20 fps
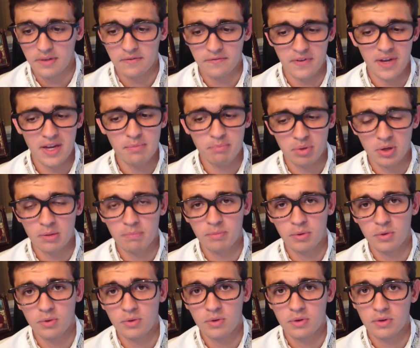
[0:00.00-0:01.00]
faint
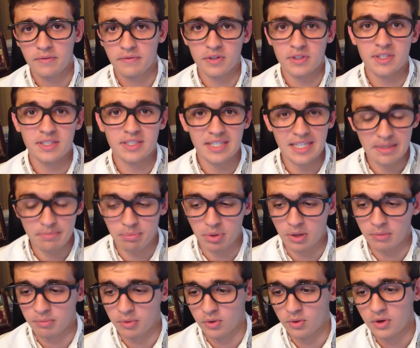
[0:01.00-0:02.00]
purple versus deep
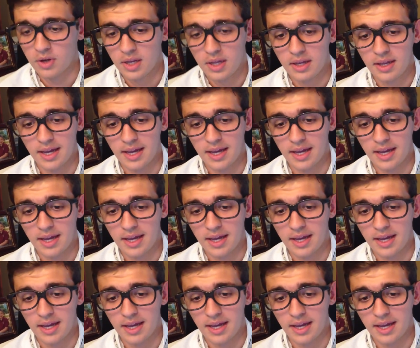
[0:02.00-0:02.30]
purple